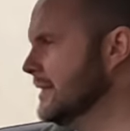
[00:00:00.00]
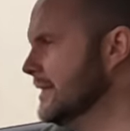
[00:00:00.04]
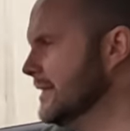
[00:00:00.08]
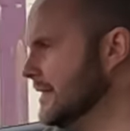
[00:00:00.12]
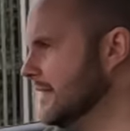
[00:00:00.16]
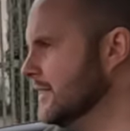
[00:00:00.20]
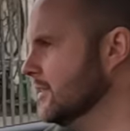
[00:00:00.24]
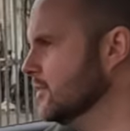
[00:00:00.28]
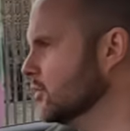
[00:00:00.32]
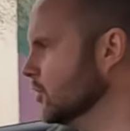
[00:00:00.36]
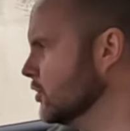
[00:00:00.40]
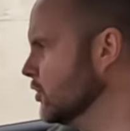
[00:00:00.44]

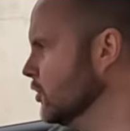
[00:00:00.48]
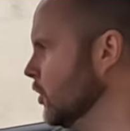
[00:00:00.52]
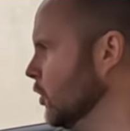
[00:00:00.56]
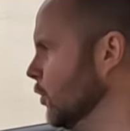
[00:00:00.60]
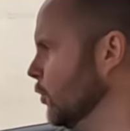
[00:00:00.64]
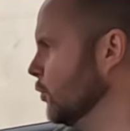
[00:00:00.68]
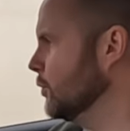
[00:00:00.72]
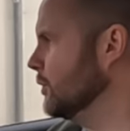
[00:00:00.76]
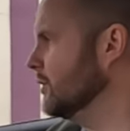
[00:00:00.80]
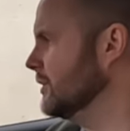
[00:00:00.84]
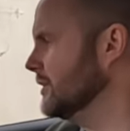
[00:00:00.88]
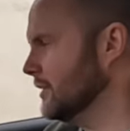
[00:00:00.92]
is
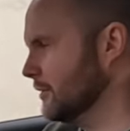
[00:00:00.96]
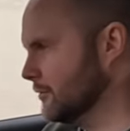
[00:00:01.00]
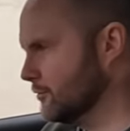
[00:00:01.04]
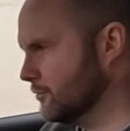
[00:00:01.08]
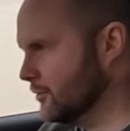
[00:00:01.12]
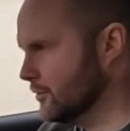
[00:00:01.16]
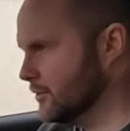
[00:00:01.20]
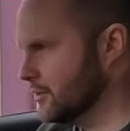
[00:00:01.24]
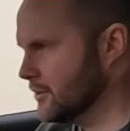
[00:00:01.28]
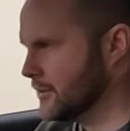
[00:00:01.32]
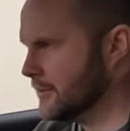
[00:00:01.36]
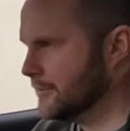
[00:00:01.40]
no
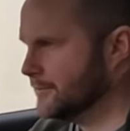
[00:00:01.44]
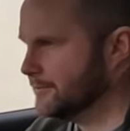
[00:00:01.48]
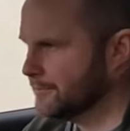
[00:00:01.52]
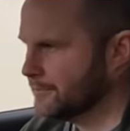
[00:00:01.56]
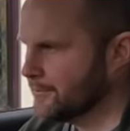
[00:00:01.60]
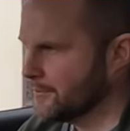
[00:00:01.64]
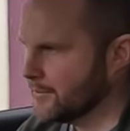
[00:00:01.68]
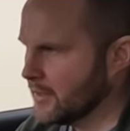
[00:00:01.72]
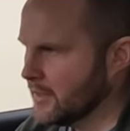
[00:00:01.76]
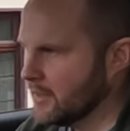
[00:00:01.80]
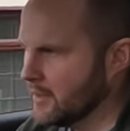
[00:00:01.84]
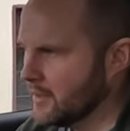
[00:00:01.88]
different.
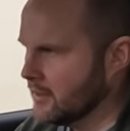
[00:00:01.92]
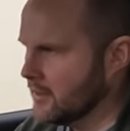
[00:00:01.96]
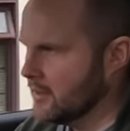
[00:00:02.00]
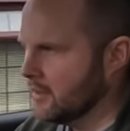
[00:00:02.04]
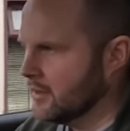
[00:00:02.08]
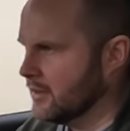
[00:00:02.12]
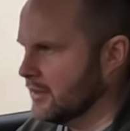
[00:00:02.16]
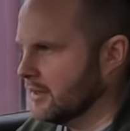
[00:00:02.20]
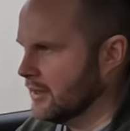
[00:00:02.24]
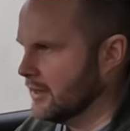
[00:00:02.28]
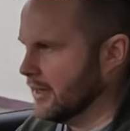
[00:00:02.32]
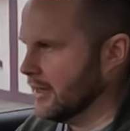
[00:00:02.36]

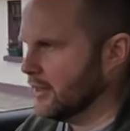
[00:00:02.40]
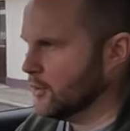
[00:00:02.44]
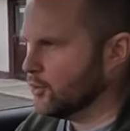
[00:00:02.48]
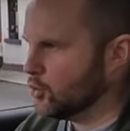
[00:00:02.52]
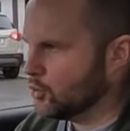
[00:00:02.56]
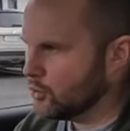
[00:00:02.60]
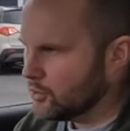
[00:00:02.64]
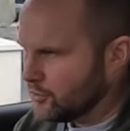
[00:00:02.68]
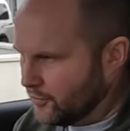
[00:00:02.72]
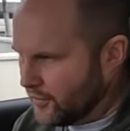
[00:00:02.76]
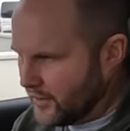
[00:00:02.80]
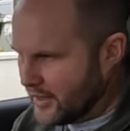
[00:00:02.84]
Uh, it
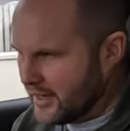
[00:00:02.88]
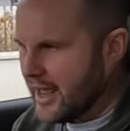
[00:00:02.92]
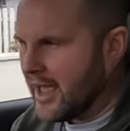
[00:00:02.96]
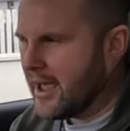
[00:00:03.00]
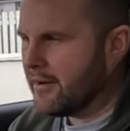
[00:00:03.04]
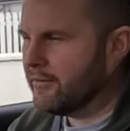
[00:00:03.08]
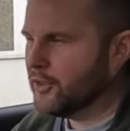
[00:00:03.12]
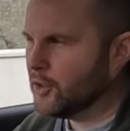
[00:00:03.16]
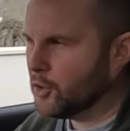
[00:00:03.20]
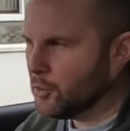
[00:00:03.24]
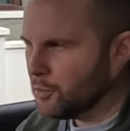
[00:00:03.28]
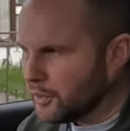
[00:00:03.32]
does feel
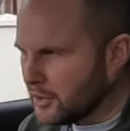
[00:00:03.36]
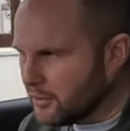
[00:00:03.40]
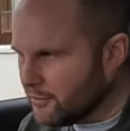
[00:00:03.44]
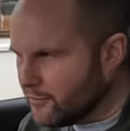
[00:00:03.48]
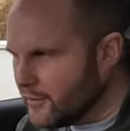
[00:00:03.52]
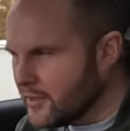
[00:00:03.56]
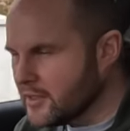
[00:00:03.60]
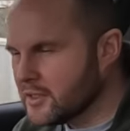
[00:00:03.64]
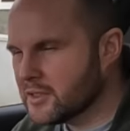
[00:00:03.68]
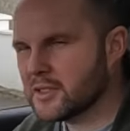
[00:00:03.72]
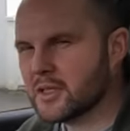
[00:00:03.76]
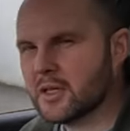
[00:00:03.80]
heavy though, but it
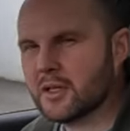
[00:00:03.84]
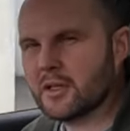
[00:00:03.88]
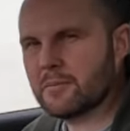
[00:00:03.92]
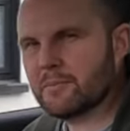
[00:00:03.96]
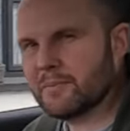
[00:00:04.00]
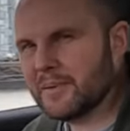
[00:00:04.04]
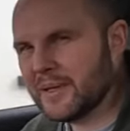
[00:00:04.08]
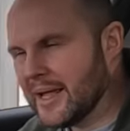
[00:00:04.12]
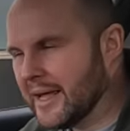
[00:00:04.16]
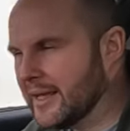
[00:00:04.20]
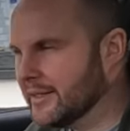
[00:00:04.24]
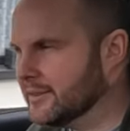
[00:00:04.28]
feels kind of
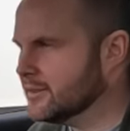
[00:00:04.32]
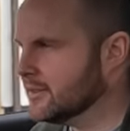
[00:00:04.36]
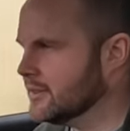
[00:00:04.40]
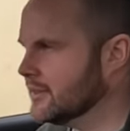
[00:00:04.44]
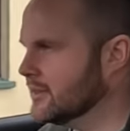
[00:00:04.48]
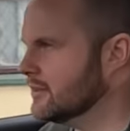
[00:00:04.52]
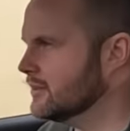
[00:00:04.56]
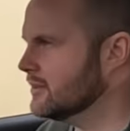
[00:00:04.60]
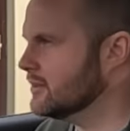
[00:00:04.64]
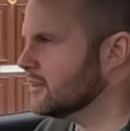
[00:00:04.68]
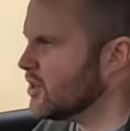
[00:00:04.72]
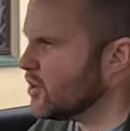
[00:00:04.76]

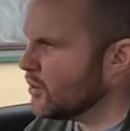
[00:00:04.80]
planted.